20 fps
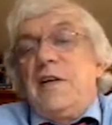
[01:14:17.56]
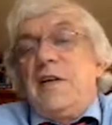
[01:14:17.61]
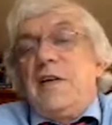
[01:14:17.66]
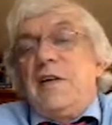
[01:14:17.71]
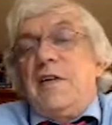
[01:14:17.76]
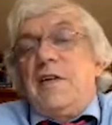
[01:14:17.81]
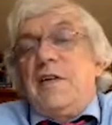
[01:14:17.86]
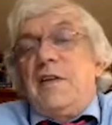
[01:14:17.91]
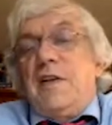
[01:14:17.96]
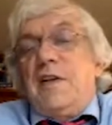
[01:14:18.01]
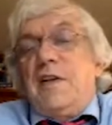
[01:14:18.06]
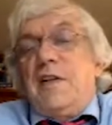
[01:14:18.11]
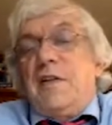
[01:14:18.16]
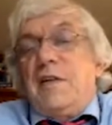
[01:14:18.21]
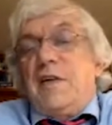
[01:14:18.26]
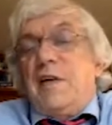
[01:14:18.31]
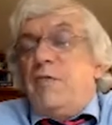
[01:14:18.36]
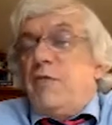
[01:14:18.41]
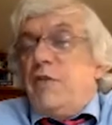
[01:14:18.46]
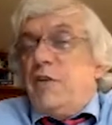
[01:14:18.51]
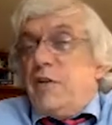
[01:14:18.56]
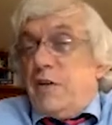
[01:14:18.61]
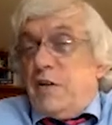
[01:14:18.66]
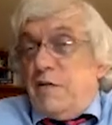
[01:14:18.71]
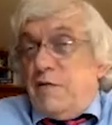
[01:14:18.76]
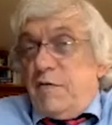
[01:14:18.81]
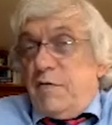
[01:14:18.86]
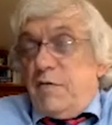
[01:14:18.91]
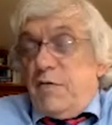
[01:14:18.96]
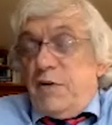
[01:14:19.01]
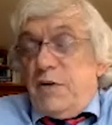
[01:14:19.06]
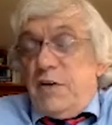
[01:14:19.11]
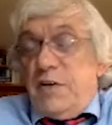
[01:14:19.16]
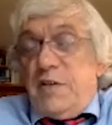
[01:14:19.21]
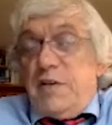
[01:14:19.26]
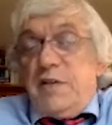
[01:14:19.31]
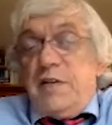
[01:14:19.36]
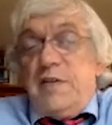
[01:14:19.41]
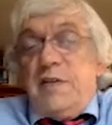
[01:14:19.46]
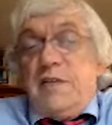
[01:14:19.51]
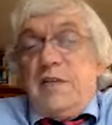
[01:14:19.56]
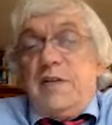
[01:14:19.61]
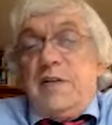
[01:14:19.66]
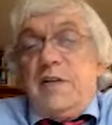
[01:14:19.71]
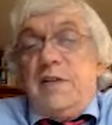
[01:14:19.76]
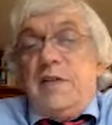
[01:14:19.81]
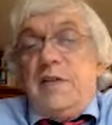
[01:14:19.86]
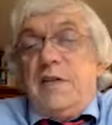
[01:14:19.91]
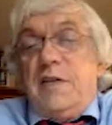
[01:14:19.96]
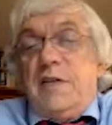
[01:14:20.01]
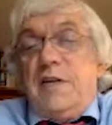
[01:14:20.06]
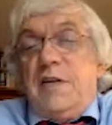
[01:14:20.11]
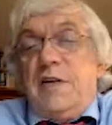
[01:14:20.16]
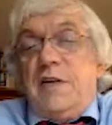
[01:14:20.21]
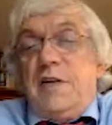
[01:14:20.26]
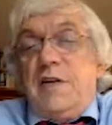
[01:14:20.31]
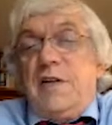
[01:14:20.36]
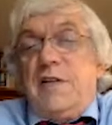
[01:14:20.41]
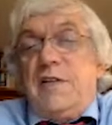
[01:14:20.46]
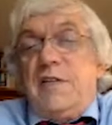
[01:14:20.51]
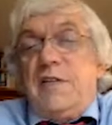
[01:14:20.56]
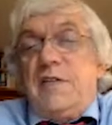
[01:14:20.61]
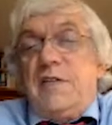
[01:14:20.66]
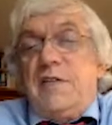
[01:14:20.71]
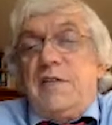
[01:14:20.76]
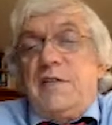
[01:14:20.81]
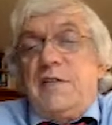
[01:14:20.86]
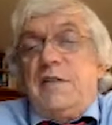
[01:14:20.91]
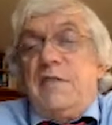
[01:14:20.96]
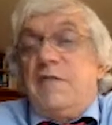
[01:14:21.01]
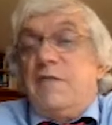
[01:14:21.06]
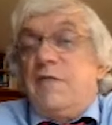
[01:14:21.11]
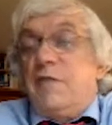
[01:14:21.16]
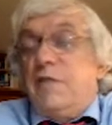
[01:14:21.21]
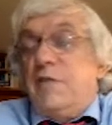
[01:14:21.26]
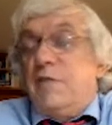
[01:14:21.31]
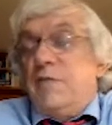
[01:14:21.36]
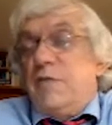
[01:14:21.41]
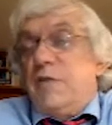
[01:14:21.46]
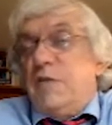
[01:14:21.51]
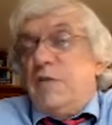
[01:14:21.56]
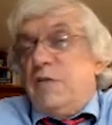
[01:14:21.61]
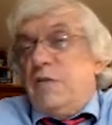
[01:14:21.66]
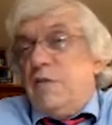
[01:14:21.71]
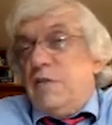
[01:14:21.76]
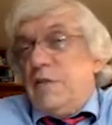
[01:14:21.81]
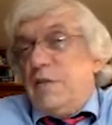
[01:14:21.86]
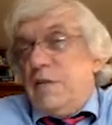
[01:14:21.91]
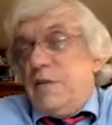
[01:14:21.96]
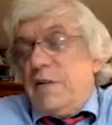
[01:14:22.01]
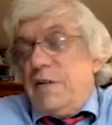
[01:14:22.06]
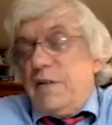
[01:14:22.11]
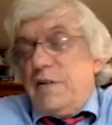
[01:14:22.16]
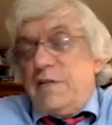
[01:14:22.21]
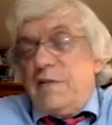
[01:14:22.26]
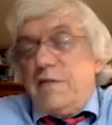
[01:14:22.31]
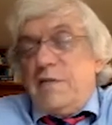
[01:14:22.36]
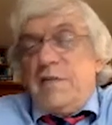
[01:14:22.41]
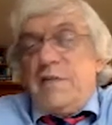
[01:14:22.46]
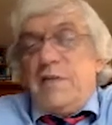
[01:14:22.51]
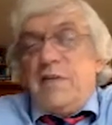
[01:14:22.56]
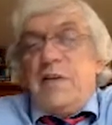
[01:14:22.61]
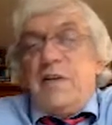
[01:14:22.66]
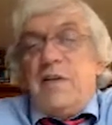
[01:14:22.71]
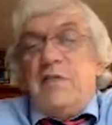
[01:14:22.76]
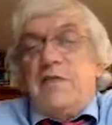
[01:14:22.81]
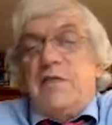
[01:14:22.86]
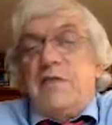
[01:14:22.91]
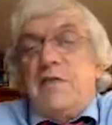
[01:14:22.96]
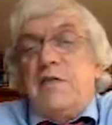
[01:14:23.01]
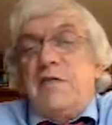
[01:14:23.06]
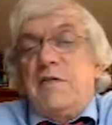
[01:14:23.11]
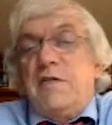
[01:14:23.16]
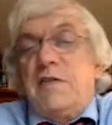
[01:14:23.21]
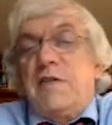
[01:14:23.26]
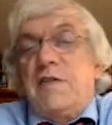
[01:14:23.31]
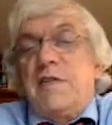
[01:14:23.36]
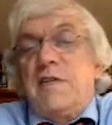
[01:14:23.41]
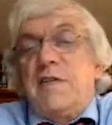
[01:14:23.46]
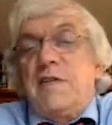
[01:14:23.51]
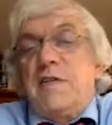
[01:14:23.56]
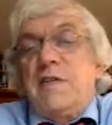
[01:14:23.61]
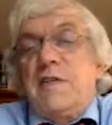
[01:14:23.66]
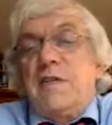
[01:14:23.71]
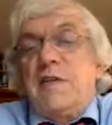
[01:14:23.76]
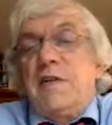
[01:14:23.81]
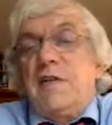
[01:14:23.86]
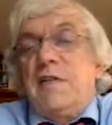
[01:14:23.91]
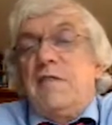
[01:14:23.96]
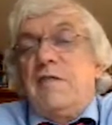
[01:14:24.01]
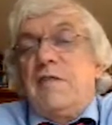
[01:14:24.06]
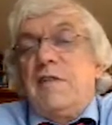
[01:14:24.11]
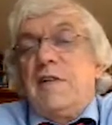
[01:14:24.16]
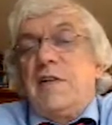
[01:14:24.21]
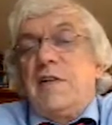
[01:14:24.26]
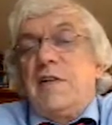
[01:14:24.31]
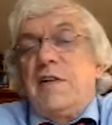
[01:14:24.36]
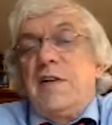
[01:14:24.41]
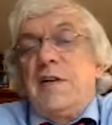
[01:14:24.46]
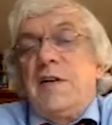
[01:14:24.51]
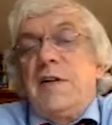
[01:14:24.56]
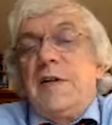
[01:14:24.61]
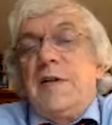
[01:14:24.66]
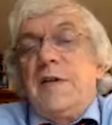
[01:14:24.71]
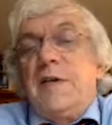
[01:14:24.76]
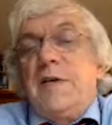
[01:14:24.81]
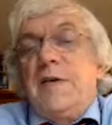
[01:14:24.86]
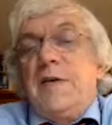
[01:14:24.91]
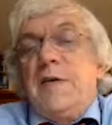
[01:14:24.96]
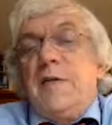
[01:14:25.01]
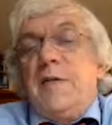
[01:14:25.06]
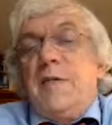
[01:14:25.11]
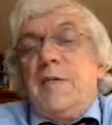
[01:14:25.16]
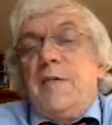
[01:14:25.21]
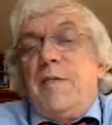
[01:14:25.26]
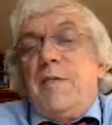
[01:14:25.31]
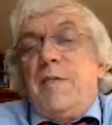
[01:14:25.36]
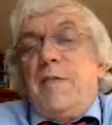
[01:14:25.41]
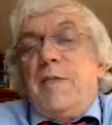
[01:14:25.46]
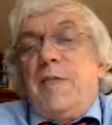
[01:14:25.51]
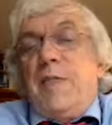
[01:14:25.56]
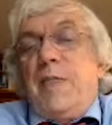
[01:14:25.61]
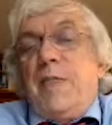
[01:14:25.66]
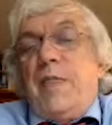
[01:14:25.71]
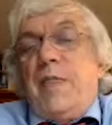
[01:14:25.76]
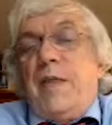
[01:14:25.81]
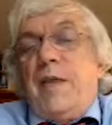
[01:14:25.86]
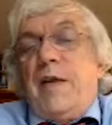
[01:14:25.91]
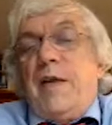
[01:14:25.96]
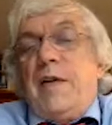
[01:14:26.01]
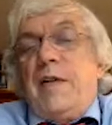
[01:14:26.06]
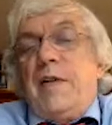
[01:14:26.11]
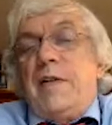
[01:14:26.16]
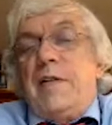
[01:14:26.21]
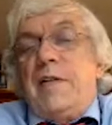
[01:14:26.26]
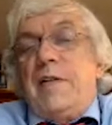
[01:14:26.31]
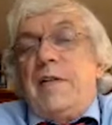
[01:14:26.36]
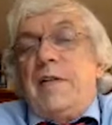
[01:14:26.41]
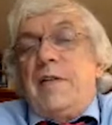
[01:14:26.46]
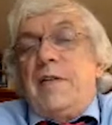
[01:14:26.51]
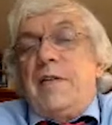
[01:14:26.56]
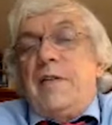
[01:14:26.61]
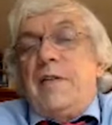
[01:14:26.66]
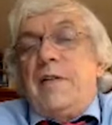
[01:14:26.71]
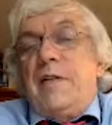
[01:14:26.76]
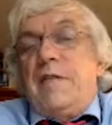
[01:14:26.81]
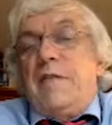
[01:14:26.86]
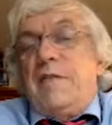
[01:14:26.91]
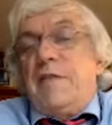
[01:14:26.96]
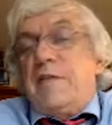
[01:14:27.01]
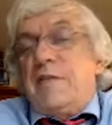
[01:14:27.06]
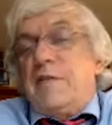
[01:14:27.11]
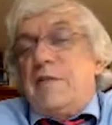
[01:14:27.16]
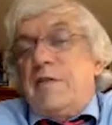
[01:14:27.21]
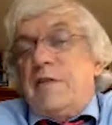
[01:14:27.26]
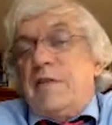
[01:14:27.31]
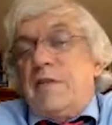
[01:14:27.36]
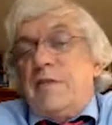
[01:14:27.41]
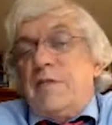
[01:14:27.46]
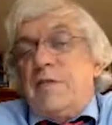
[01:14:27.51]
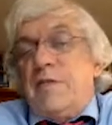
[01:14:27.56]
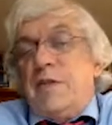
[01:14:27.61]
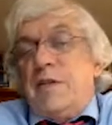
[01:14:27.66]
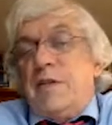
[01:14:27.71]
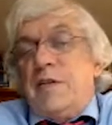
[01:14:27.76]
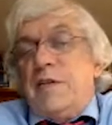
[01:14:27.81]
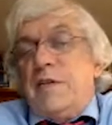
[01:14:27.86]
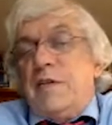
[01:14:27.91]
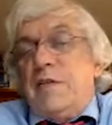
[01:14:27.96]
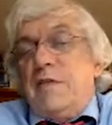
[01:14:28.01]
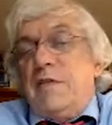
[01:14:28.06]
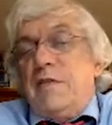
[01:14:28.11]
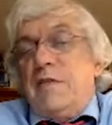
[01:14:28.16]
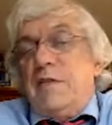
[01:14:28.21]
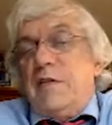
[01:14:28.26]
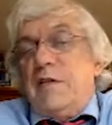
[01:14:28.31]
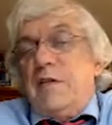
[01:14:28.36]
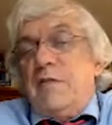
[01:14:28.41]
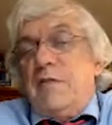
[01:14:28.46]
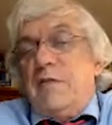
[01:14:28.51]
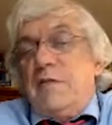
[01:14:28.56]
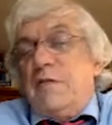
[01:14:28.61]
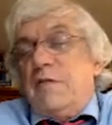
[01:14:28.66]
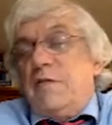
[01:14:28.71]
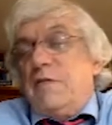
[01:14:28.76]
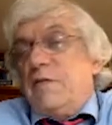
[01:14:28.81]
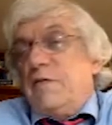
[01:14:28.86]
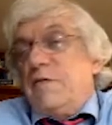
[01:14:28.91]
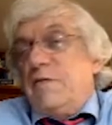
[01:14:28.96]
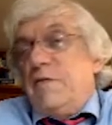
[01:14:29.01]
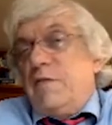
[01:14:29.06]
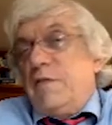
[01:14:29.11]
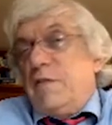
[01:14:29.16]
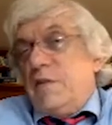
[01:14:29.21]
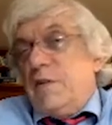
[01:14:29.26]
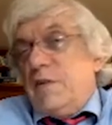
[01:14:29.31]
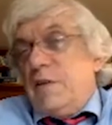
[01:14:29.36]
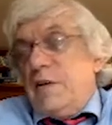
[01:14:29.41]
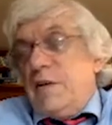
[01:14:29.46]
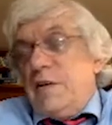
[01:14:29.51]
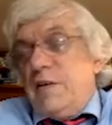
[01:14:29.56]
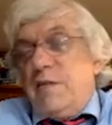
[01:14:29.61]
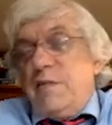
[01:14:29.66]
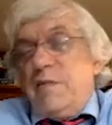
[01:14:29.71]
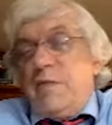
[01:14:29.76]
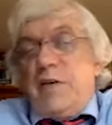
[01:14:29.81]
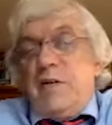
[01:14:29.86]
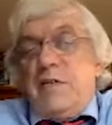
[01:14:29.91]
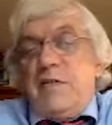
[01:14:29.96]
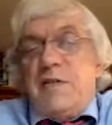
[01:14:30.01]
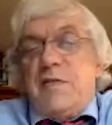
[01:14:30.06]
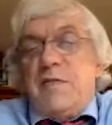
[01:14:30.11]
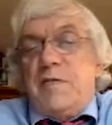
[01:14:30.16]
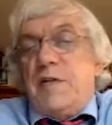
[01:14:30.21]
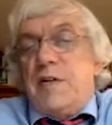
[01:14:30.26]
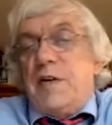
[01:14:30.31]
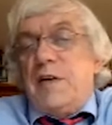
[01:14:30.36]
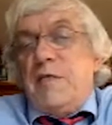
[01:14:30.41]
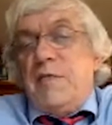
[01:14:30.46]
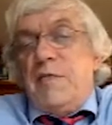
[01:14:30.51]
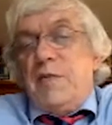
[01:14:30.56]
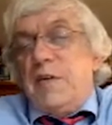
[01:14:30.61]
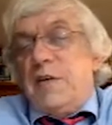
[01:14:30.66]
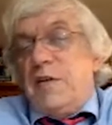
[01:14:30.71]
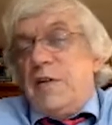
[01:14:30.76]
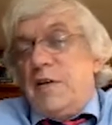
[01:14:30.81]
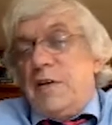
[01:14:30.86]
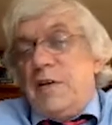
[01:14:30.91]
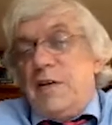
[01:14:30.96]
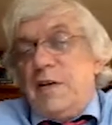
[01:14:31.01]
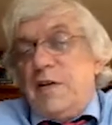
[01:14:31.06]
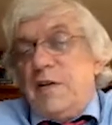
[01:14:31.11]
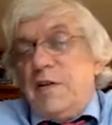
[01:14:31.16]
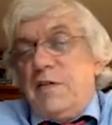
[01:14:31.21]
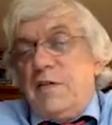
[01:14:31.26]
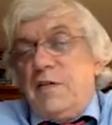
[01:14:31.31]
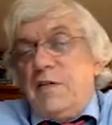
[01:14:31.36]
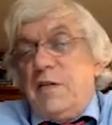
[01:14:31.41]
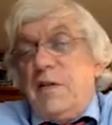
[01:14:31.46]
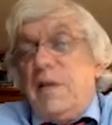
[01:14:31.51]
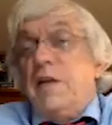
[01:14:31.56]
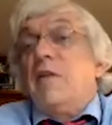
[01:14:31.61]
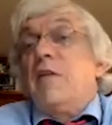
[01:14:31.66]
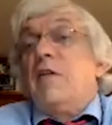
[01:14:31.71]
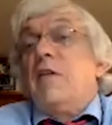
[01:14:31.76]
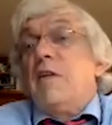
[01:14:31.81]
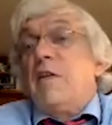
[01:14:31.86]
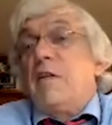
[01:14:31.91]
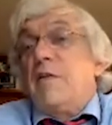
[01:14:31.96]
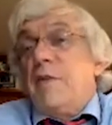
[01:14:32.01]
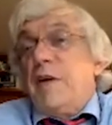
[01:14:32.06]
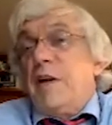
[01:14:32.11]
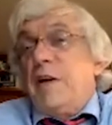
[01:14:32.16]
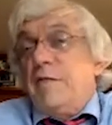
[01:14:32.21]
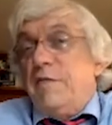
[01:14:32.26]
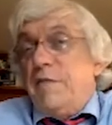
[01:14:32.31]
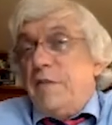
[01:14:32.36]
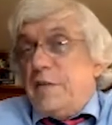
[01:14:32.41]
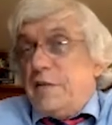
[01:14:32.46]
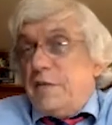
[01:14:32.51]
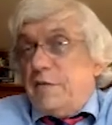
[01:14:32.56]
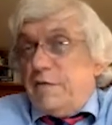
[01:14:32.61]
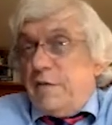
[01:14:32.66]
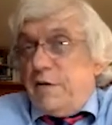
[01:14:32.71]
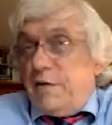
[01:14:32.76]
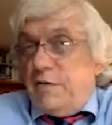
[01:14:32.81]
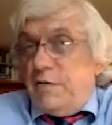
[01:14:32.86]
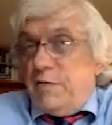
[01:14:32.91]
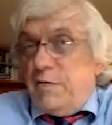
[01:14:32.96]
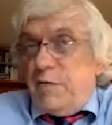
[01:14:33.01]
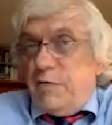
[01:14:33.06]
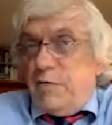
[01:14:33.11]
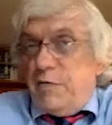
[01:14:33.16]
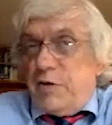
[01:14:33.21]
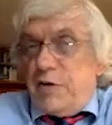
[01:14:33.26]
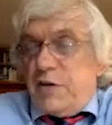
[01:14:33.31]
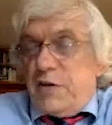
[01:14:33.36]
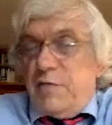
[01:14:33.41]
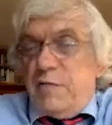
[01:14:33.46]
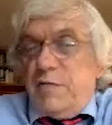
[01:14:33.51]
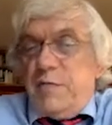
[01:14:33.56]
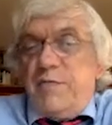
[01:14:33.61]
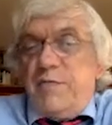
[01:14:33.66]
then the Cameron government had informed all the Scottish households in a leaflet that every Scotsman would lose £1,400 per capita and all the benefits of EU membership.